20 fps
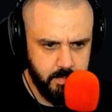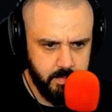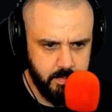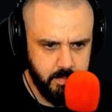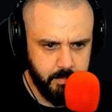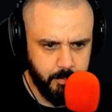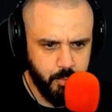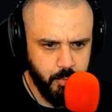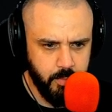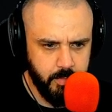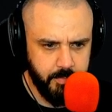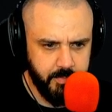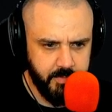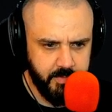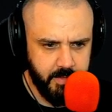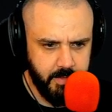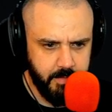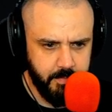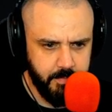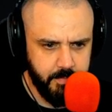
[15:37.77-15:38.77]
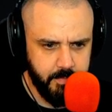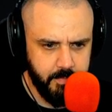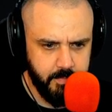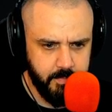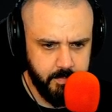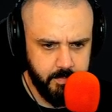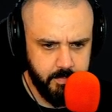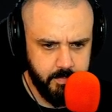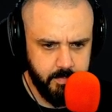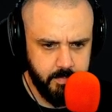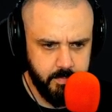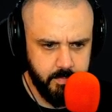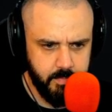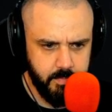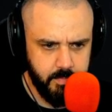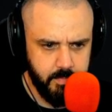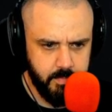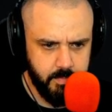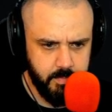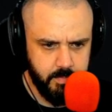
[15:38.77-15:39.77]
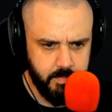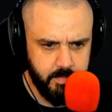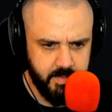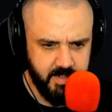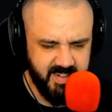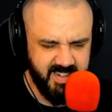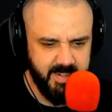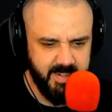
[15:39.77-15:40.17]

I'm going upstairs to D